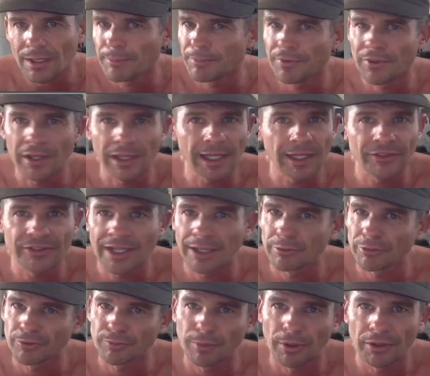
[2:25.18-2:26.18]
but the legs aren't
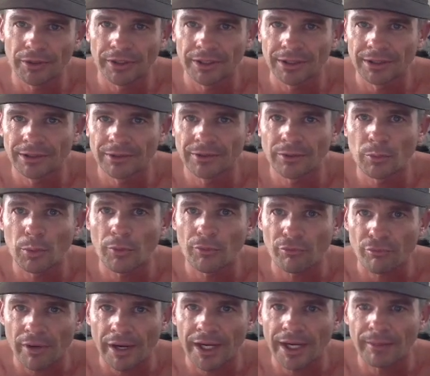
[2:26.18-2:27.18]
responding.
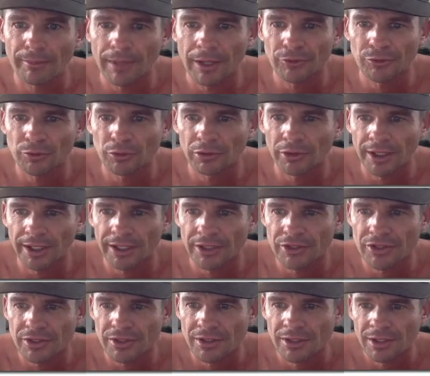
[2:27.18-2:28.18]
We've run out of muscle
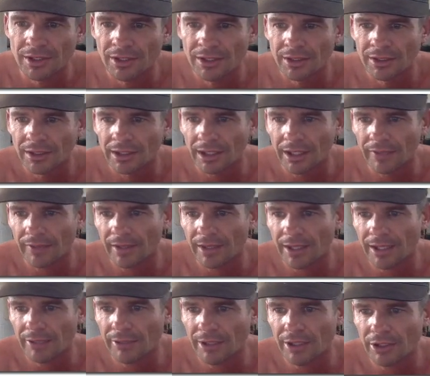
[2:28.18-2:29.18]
glycogen, and the
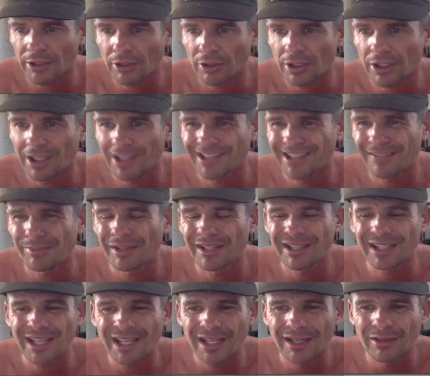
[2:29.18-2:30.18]
heart rate kicks up
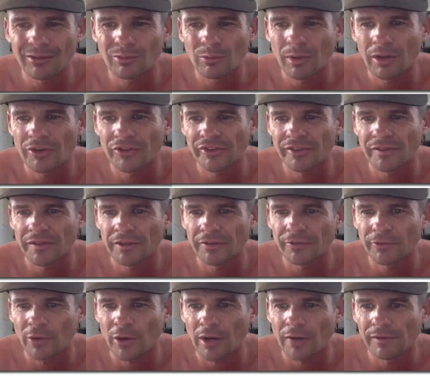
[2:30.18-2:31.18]
again,
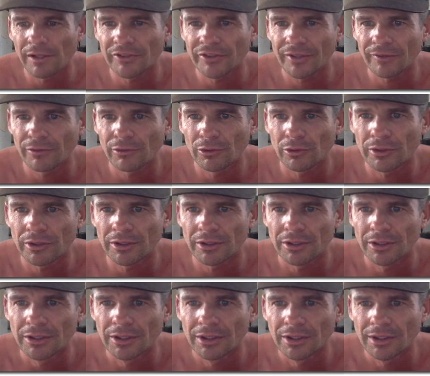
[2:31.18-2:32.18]
175. Let's have a look at
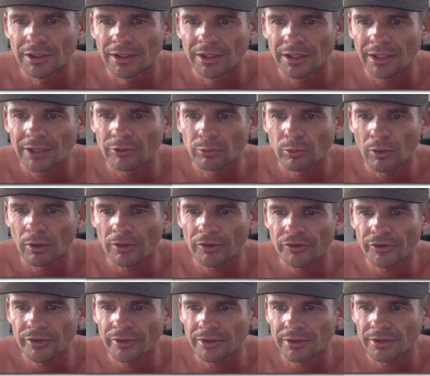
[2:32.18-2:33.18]
his
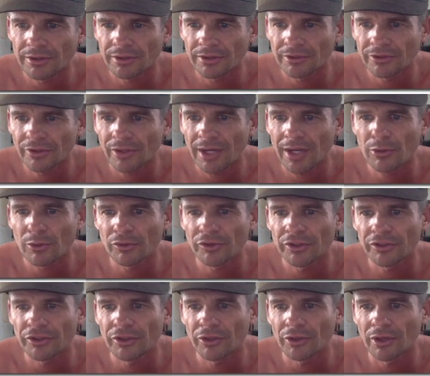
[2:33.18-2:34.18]
watts. So
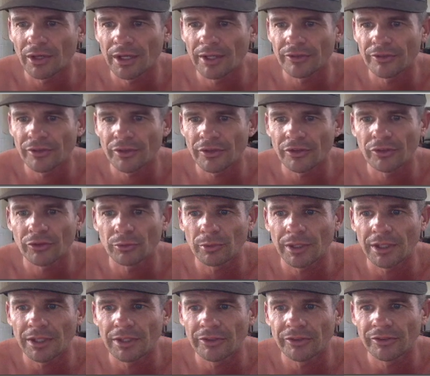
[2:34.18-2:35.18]
169, so this is
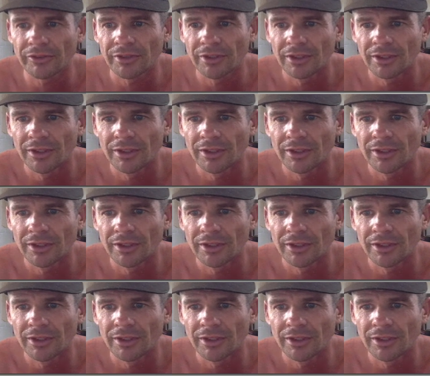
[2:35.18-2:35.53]
when his